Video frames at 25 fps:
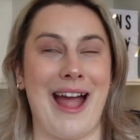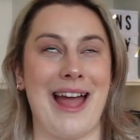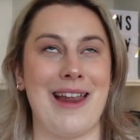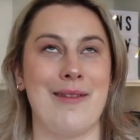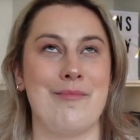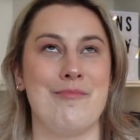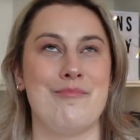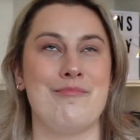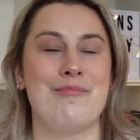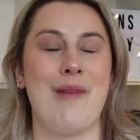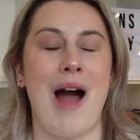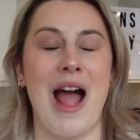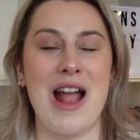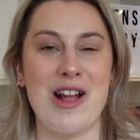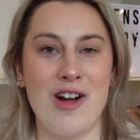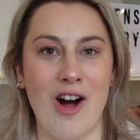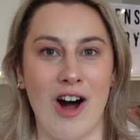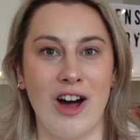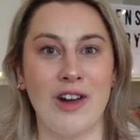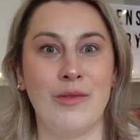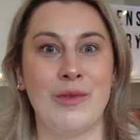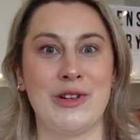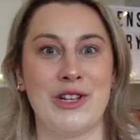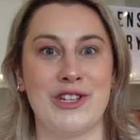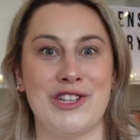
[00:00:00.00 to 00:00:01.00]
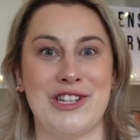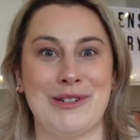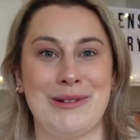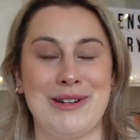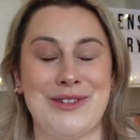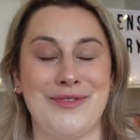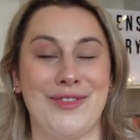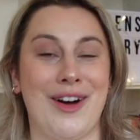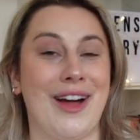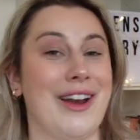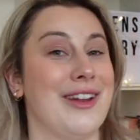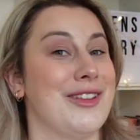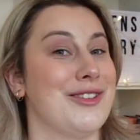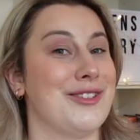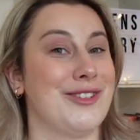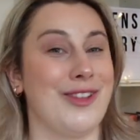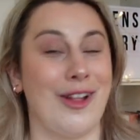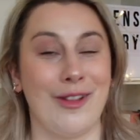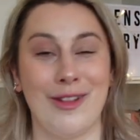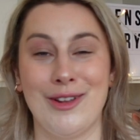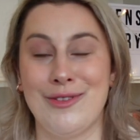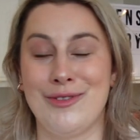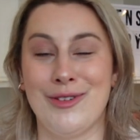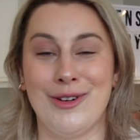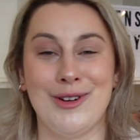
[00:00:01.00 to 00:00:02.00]
And my God, was it so much fun.
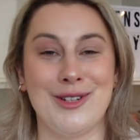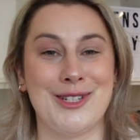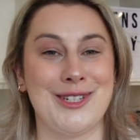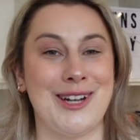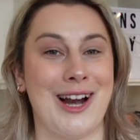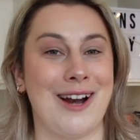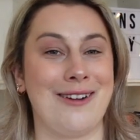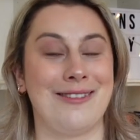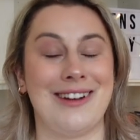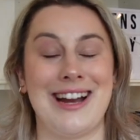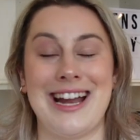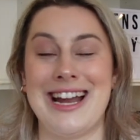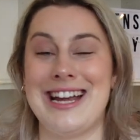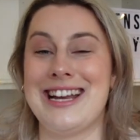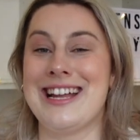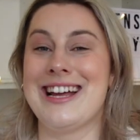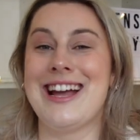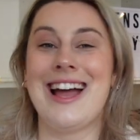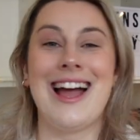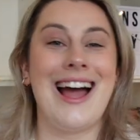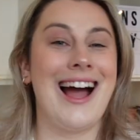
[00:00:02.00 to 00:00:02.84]
Solid four star read.